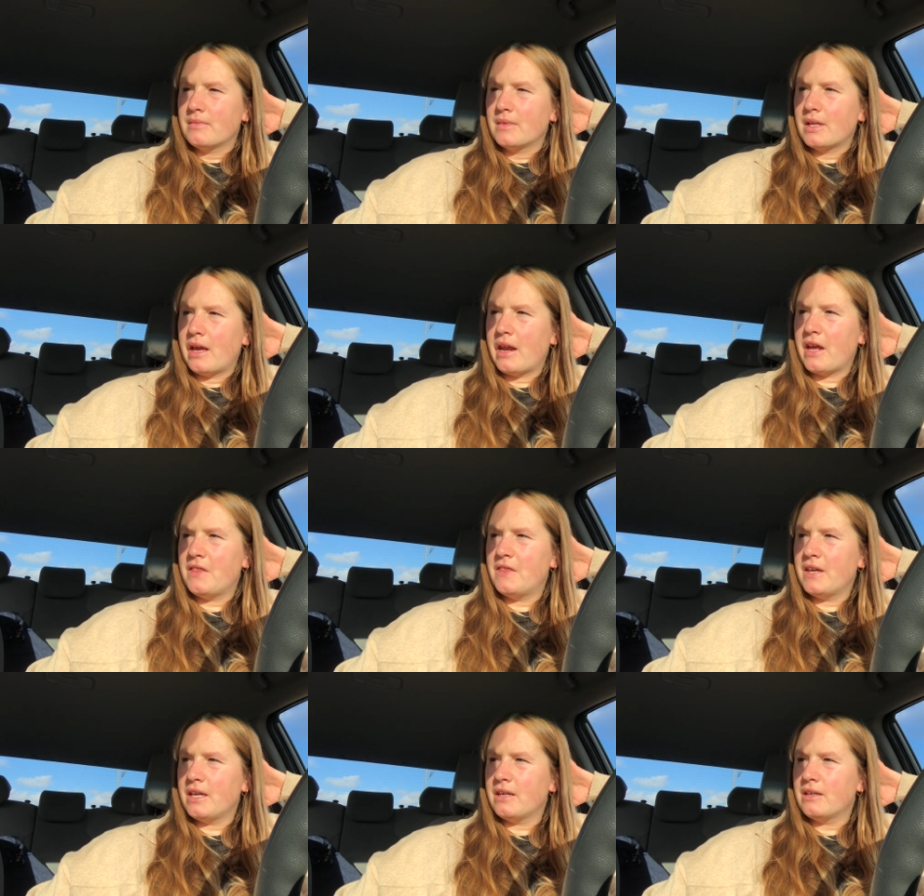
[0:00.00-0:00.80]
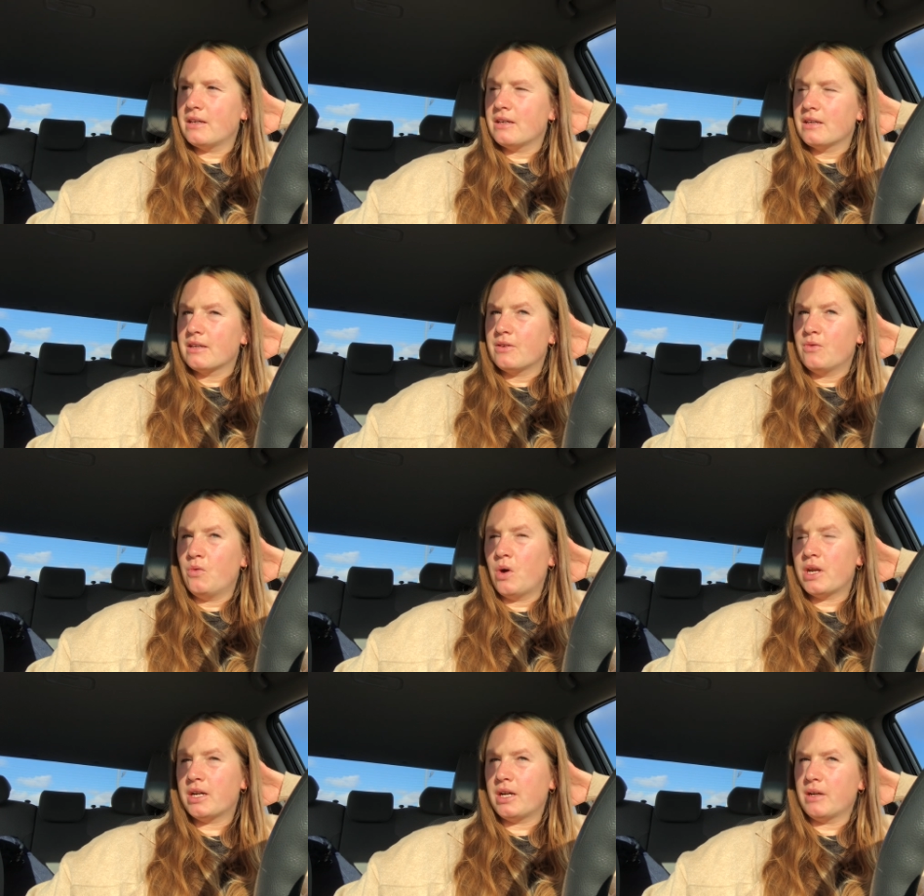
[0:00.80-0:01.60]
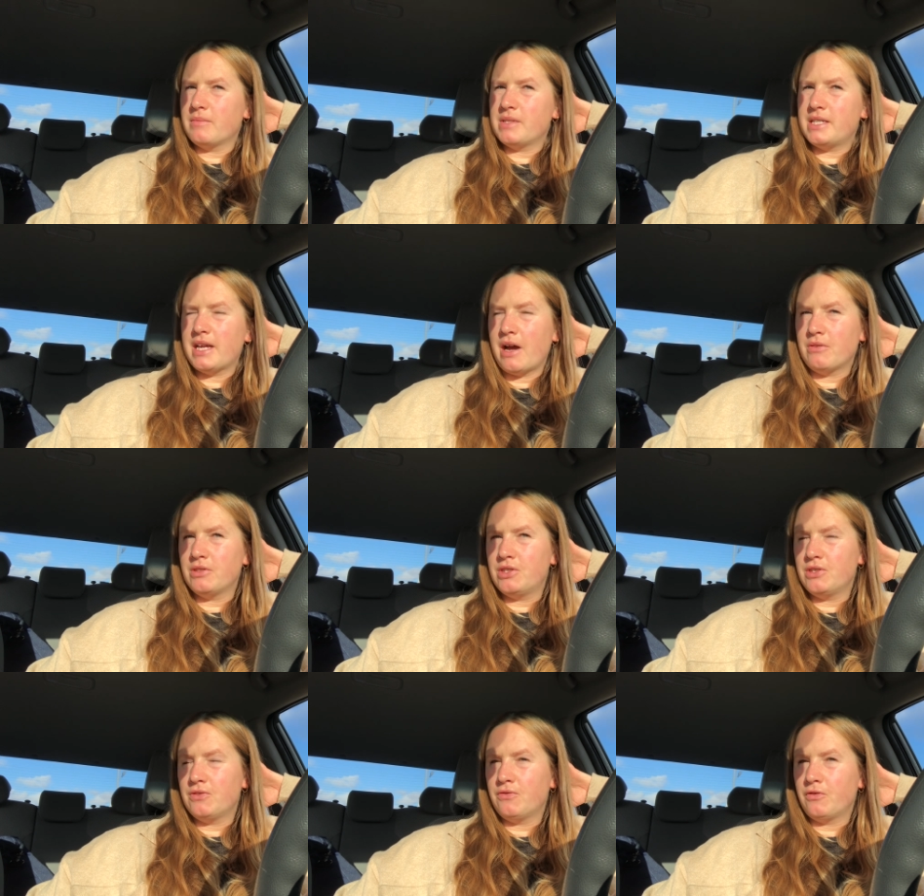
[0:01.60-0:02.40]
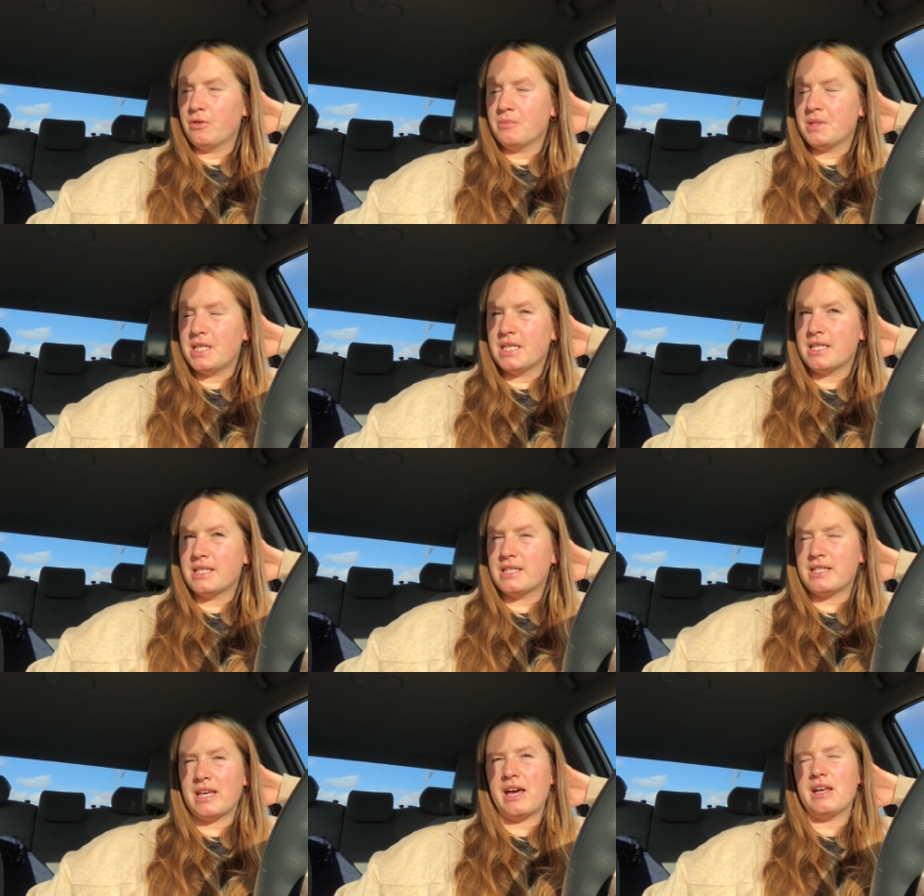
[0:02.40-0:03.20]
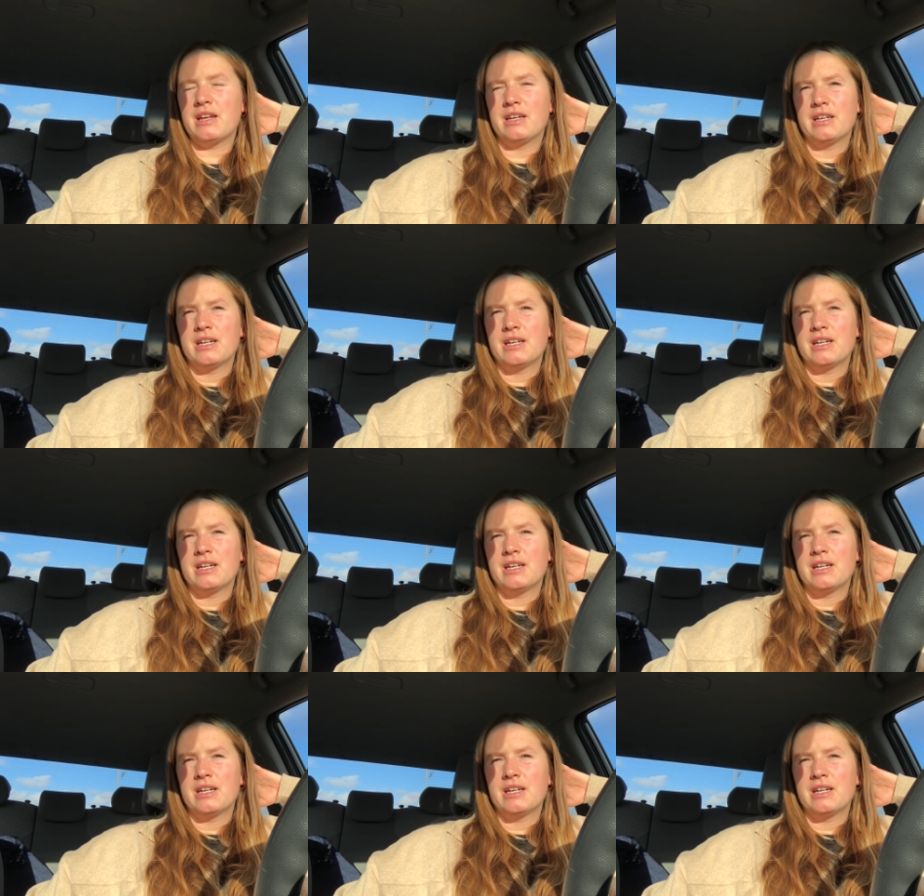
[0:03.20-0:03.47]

and I think what it comes down to for me is that